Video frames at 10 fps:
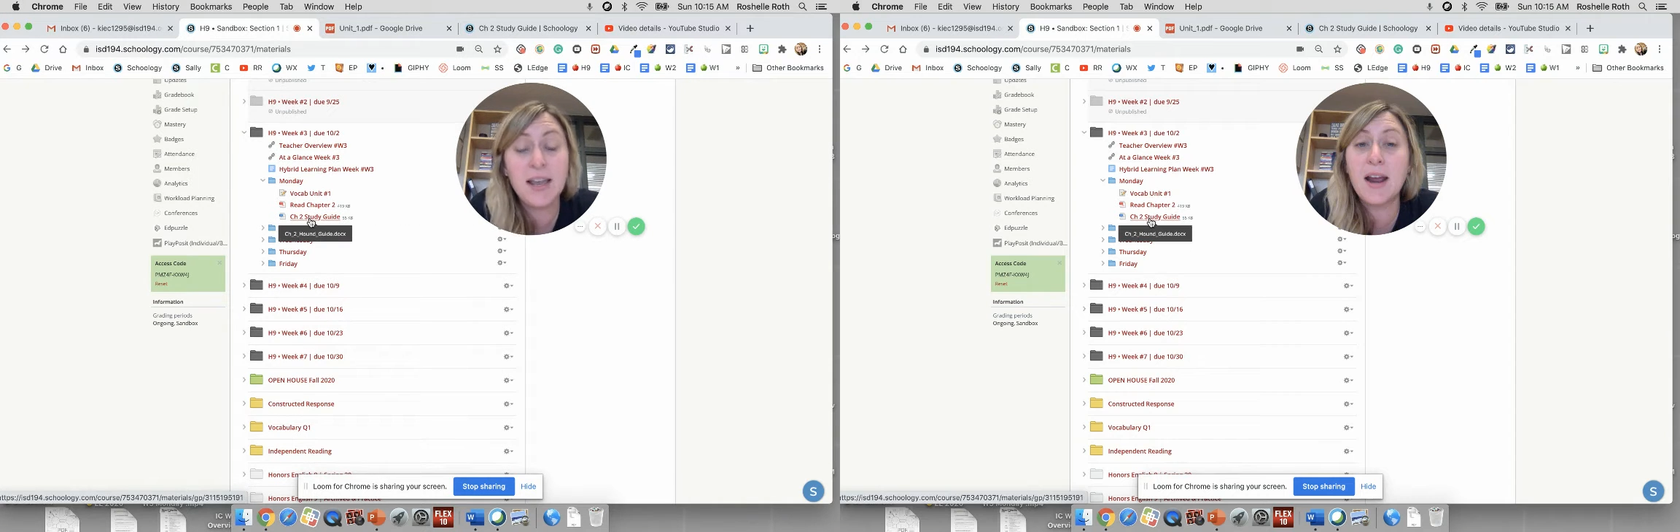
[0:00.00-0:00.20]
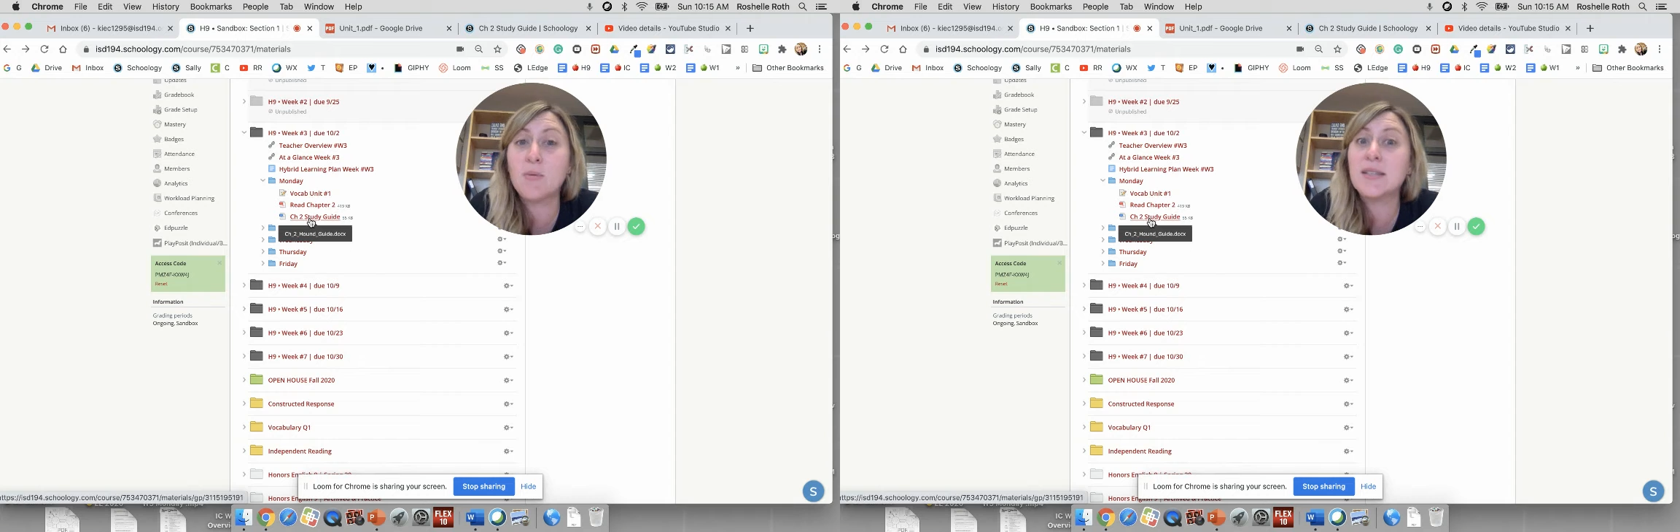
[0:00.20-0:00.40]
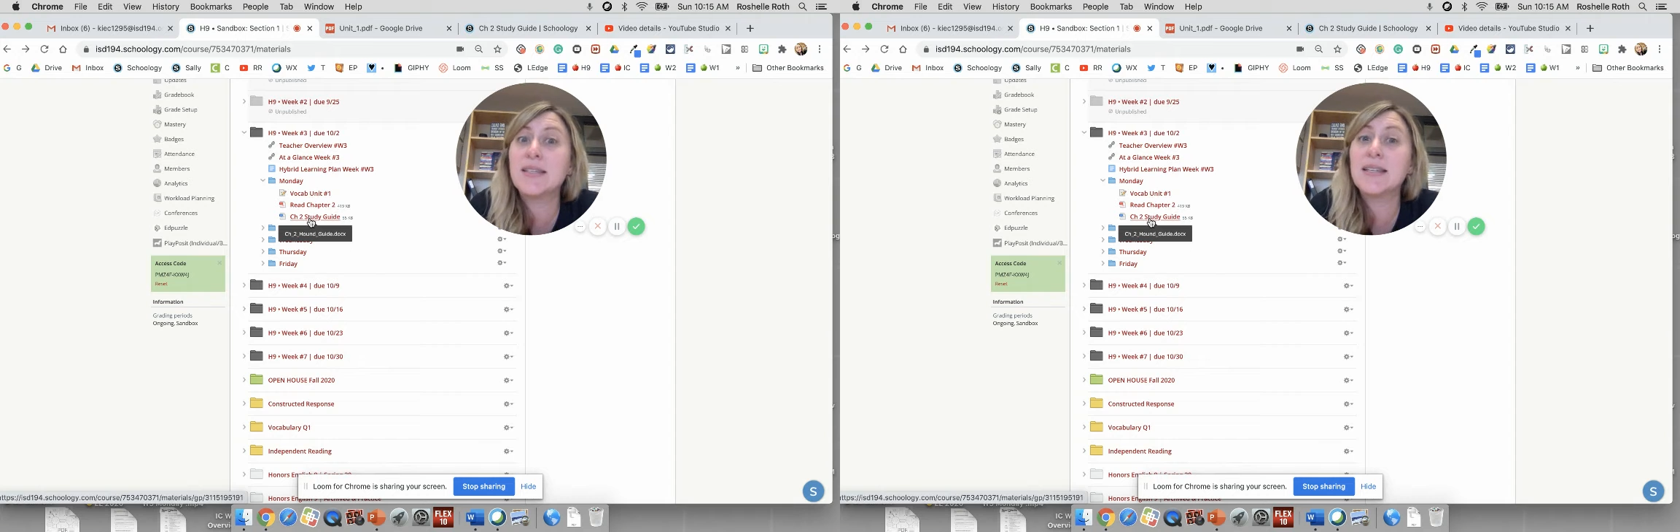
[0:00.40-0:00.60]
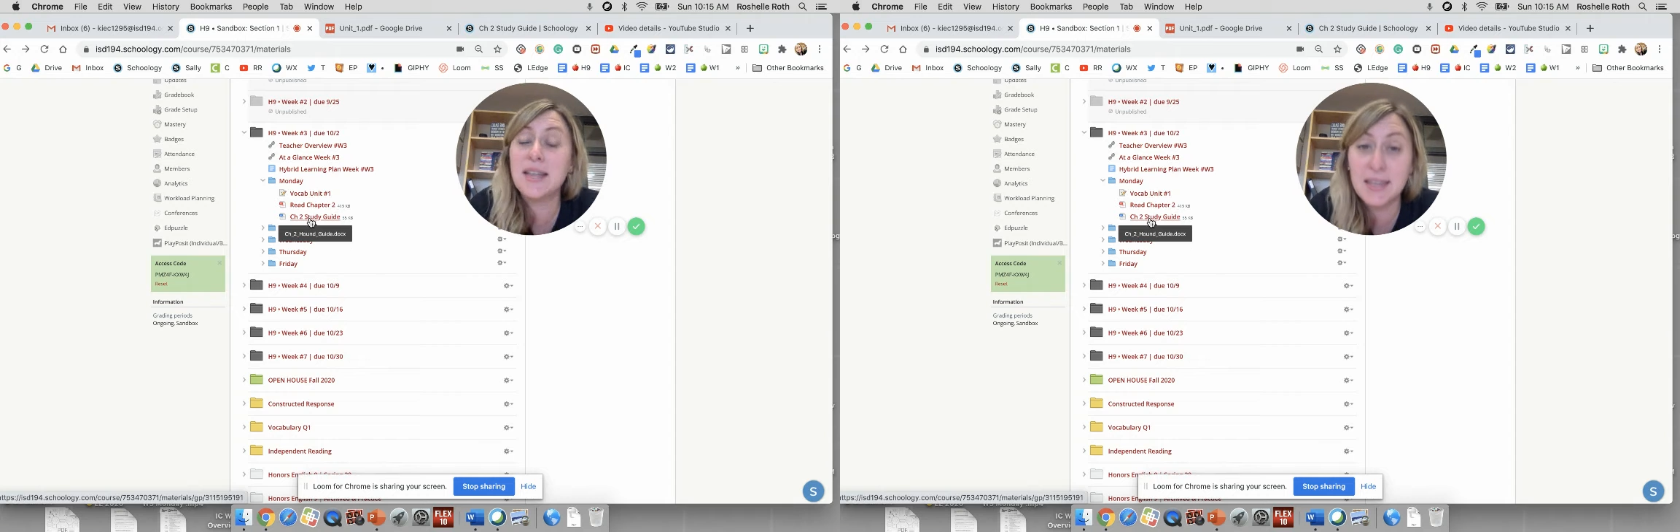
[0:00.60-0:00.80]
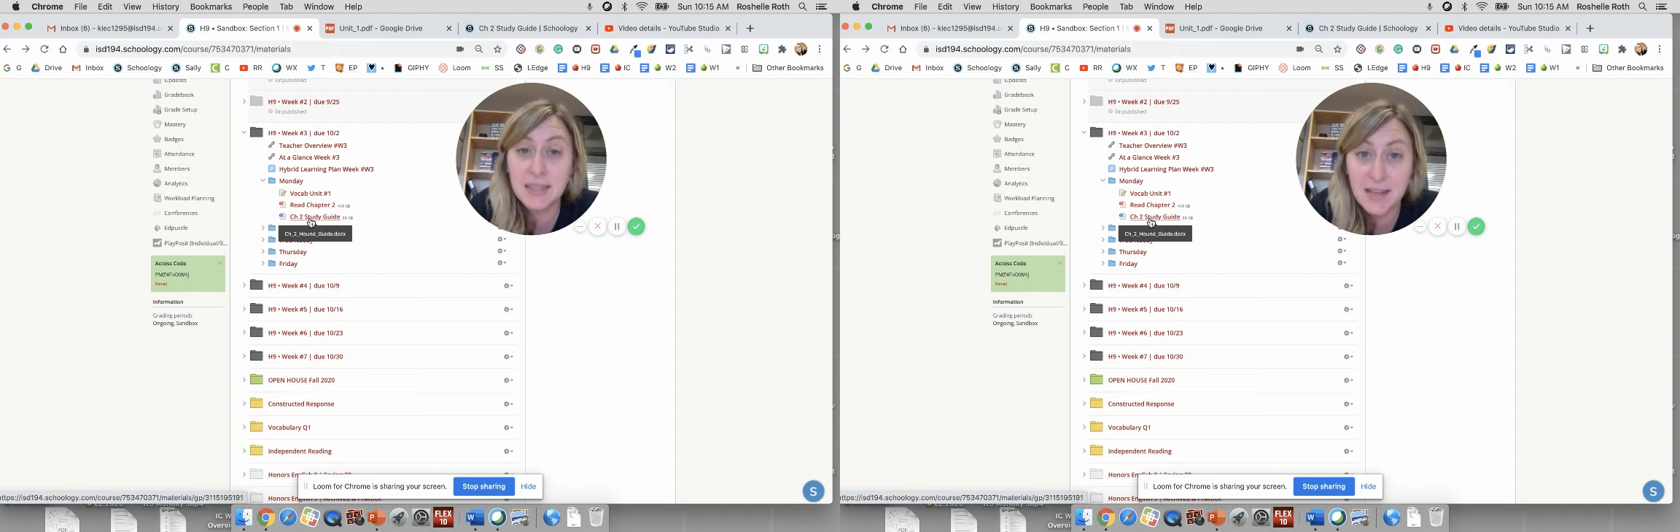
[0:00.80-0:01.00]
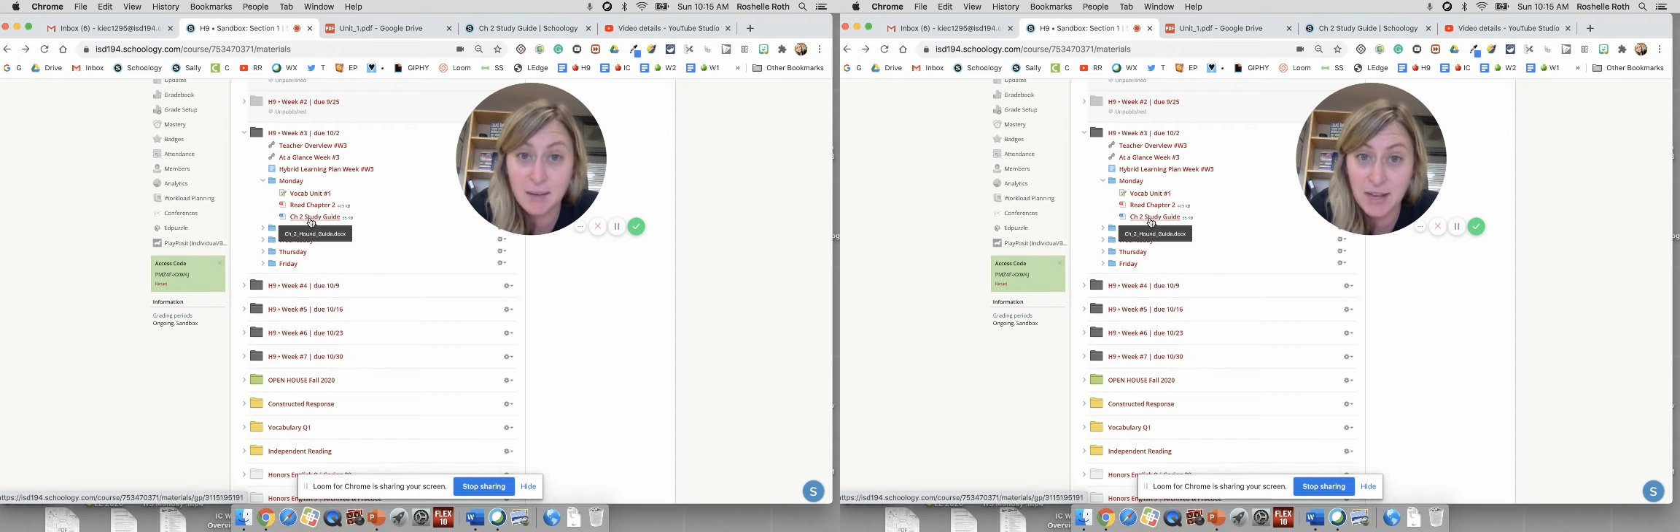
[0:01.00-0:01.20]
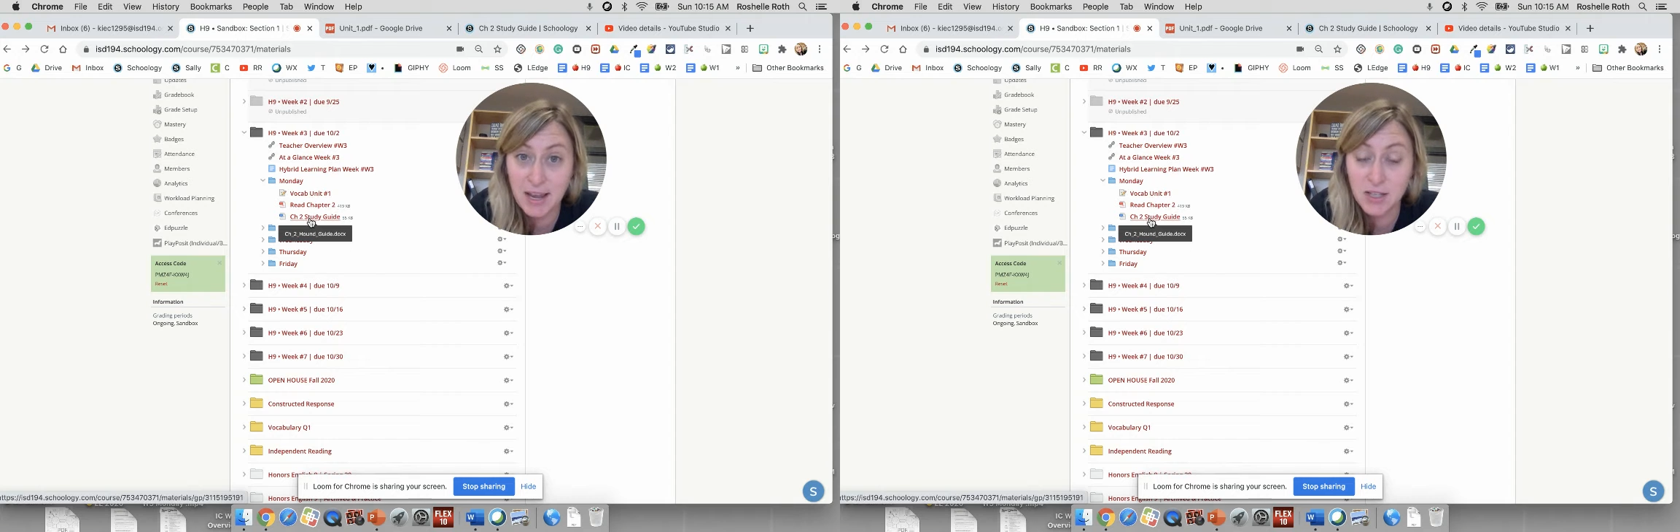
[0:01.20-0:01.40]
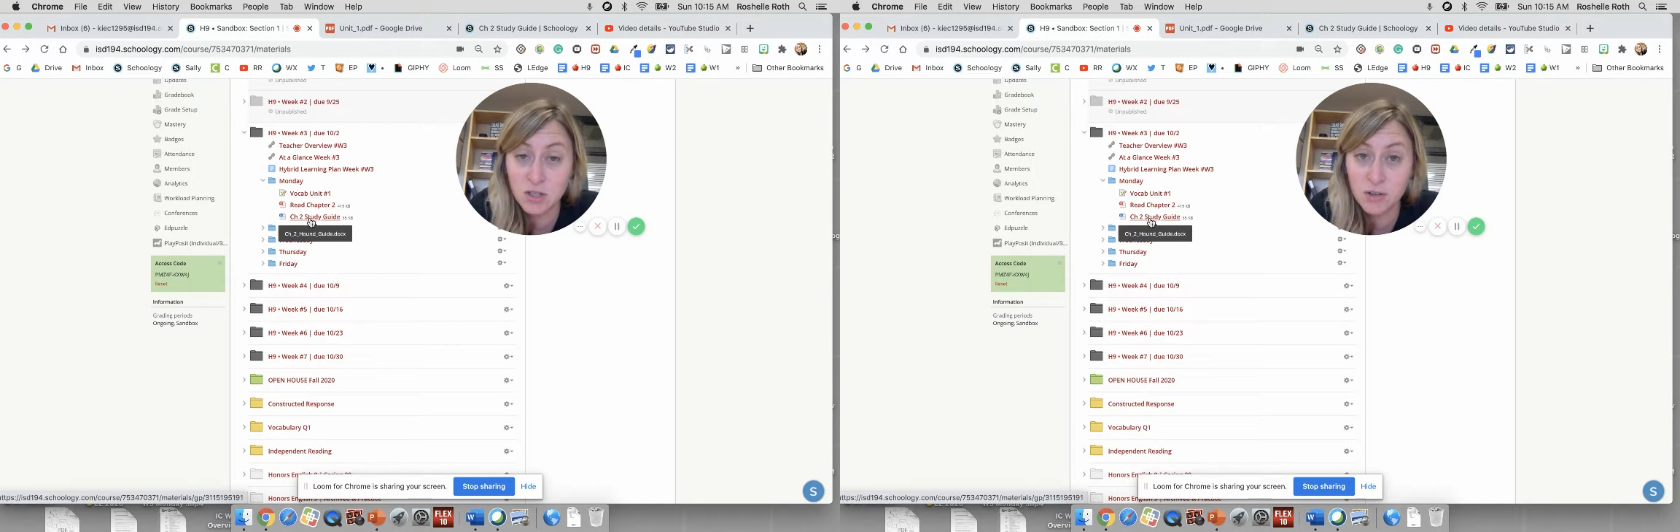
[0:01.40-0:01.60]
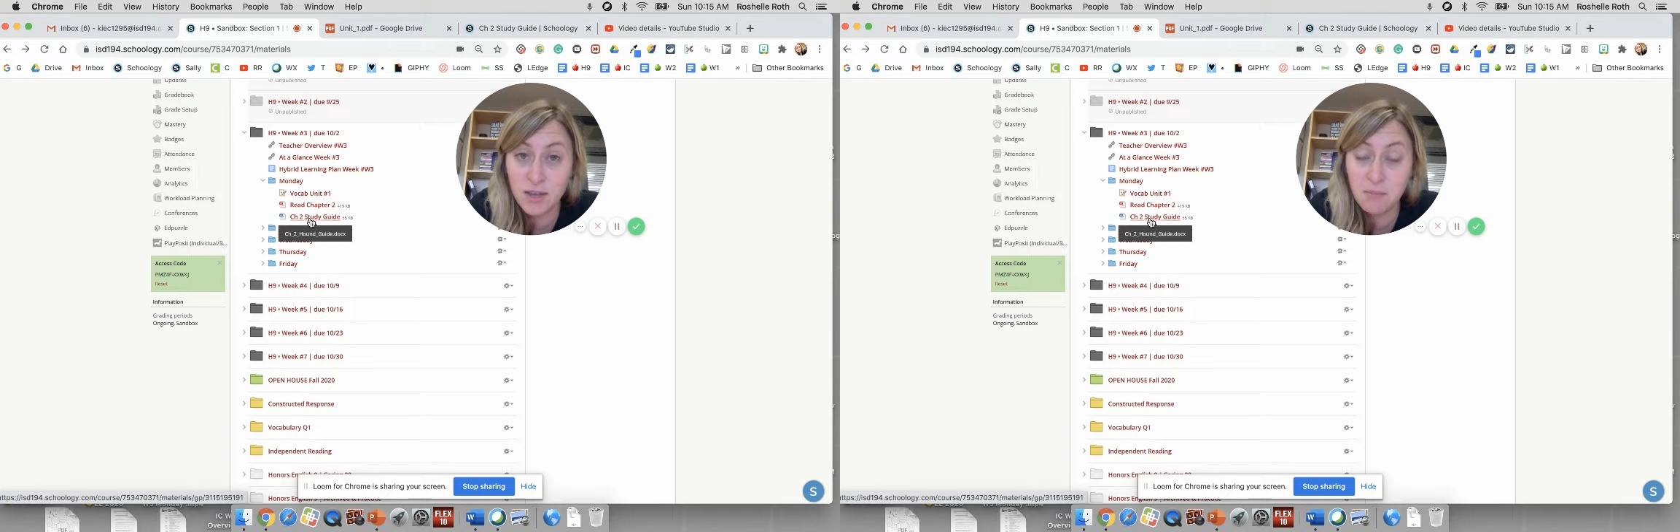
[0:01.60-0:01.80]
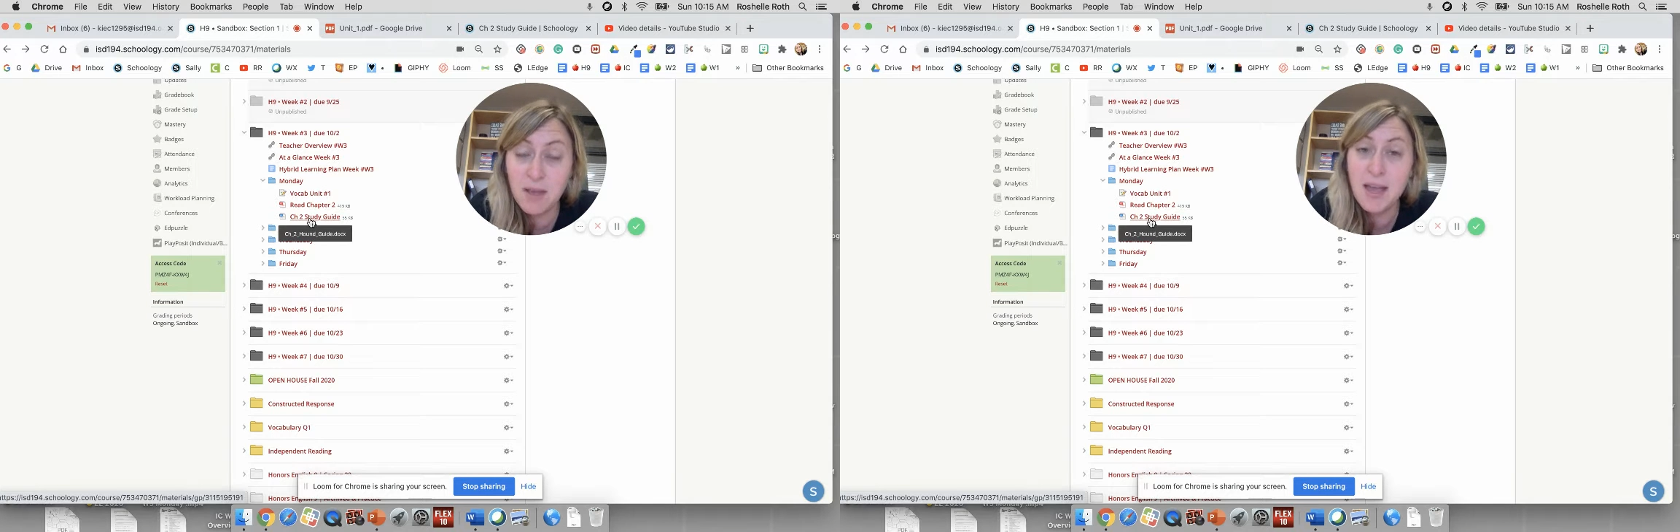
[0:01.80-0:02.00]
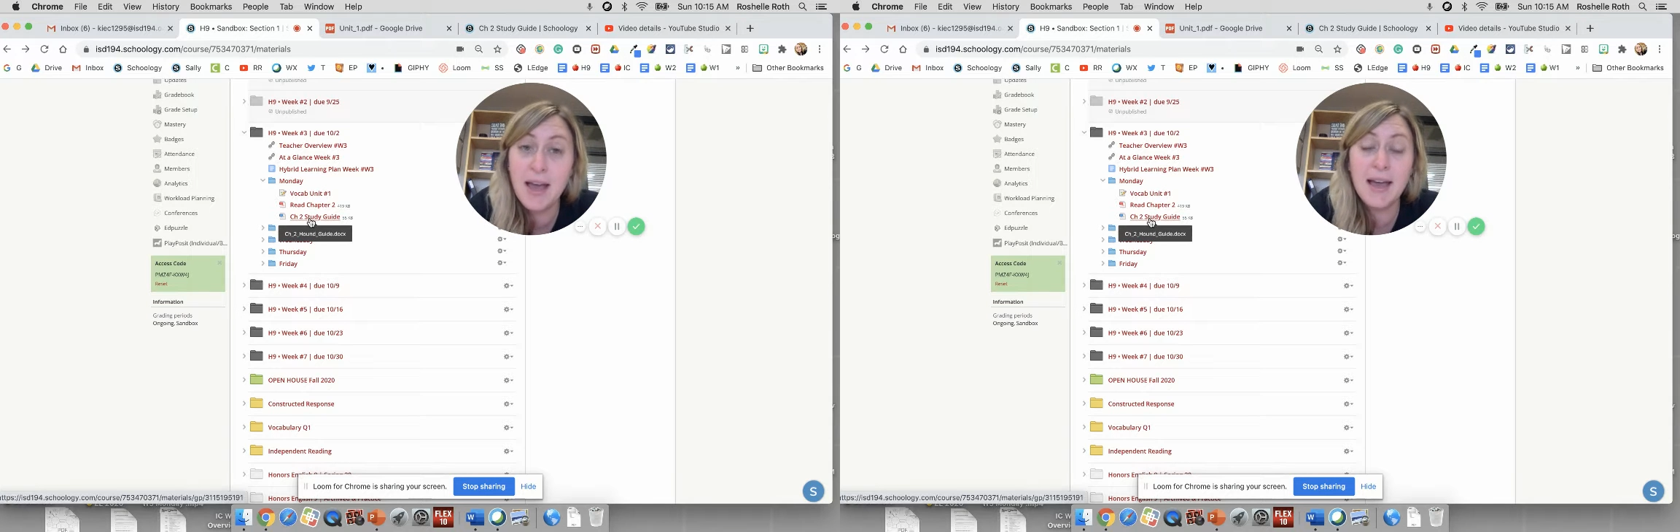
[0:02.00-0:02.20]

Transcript: and I would say take the time to answer them.